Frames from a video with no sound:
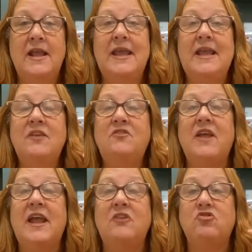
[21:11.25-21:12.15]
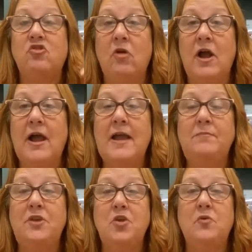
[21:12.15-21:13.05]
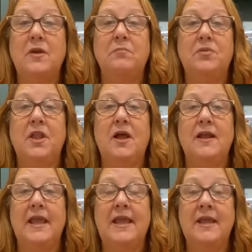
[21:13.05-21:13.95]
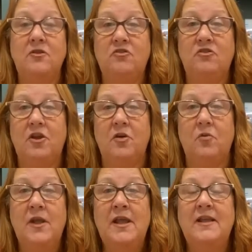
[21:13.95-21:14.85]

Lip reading: is a tribe you can plug into.